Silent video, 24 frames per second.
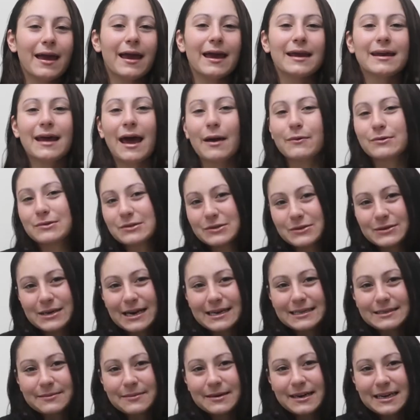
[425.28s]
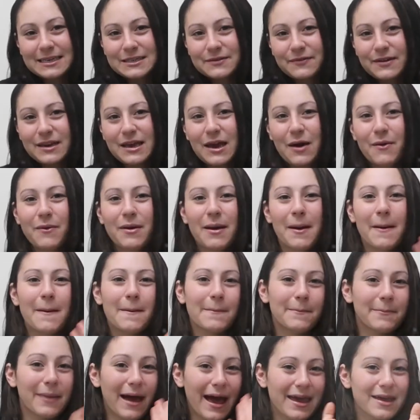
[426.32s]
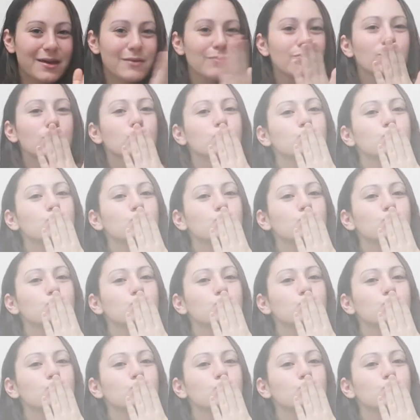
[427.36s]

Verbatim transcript: and I will see you guys in my next video. Bye!